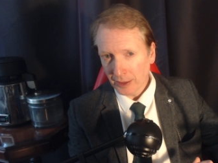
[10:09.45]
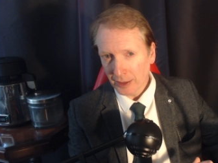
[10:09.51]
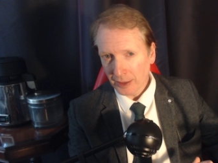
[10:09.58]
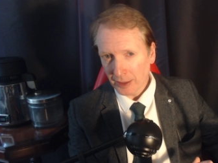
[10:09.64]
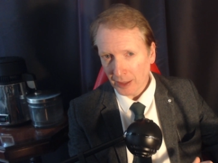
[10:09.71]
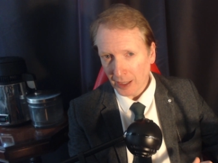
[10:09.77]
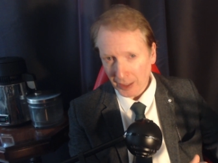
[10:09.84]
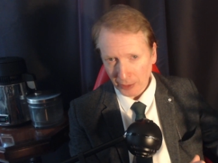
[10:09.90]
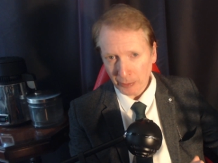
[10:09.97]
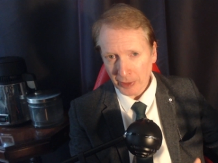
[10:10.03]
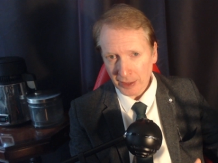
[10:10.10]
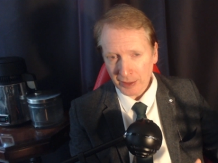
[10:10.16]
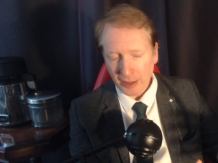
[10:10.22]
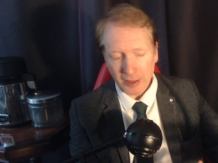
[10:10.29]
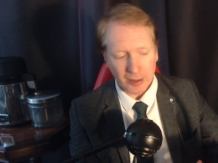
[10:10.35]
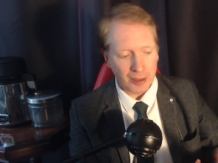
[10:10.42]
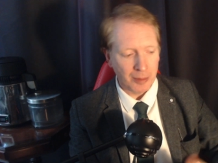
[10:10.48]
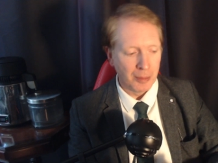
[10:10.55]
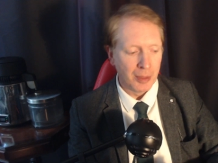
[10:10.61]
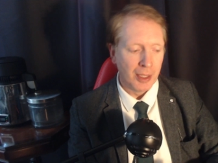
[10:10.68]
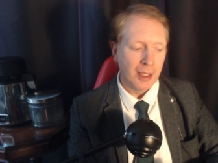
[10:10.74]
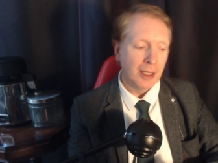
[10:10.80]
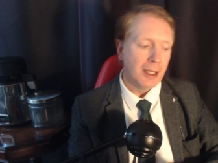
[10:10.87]
hardware system,
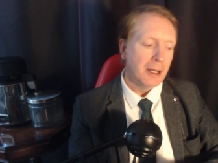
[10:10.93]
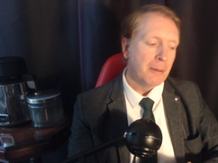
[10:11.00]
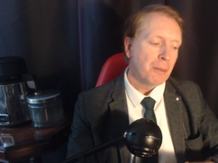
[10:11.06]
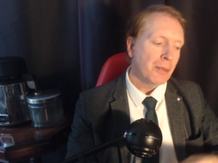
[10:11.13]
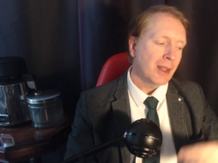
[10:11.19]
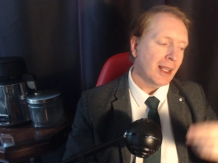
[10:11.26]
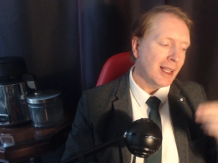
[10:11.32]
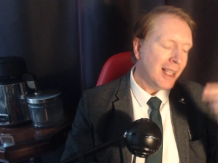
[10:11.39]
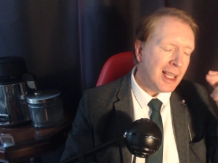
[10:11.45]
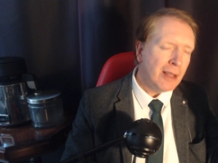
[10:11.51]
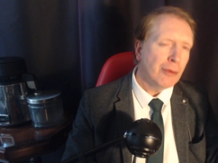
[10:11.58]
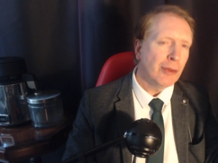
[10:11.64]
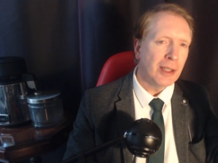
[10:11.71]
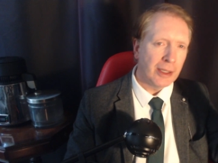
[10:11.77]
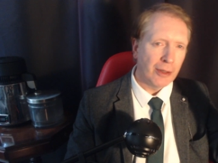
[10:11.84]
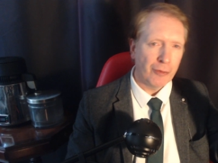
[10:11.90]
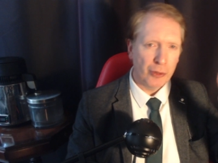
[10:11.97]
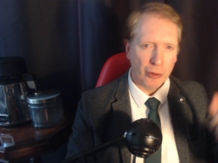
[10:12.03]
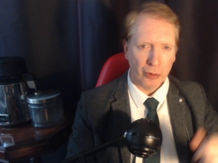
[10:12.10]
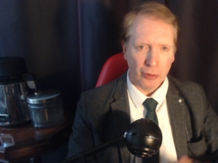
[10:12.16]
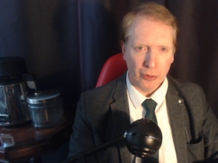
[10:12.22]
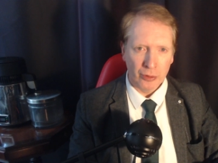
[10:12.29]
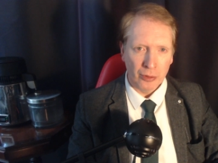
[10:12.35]
even if you
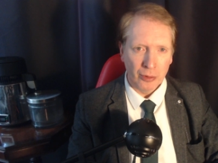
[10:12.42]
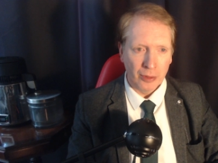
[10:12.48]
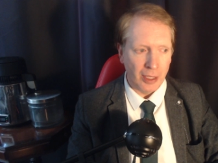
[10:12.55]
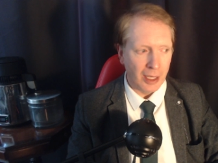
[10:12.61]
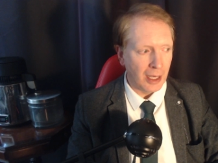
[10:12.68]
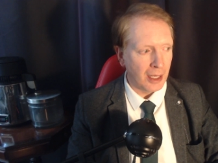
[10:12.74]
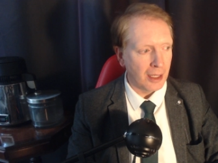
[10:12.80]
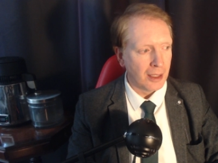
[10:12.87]
could do that,